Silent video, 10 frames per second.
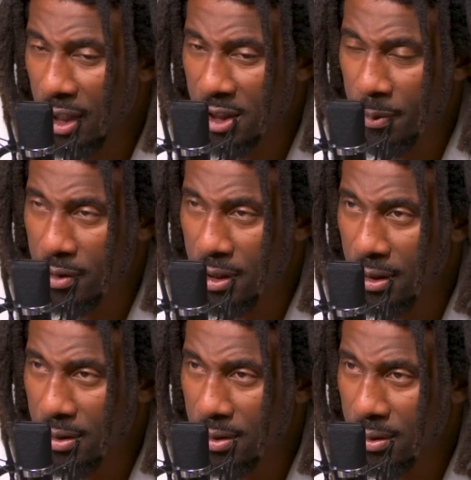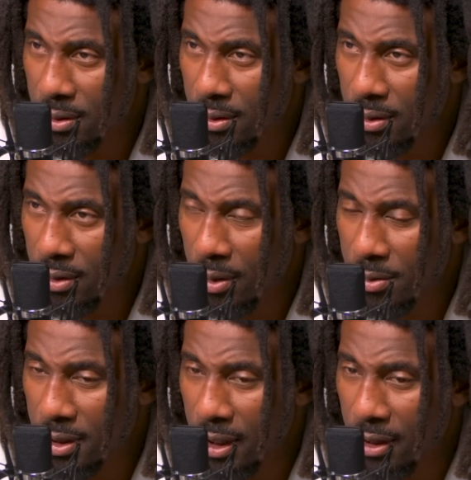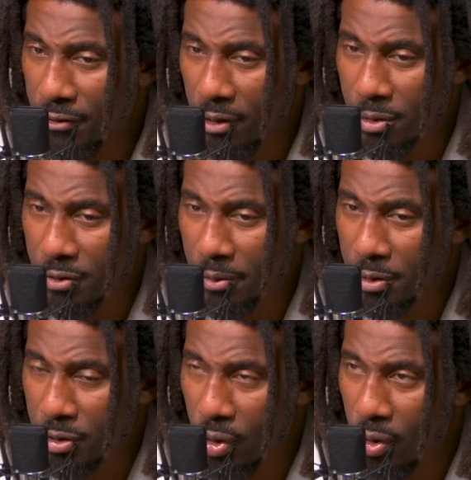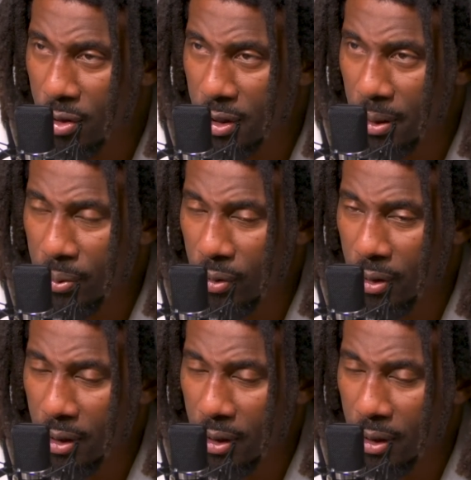expertise. You know what I'm saying? From a scoring standpoint.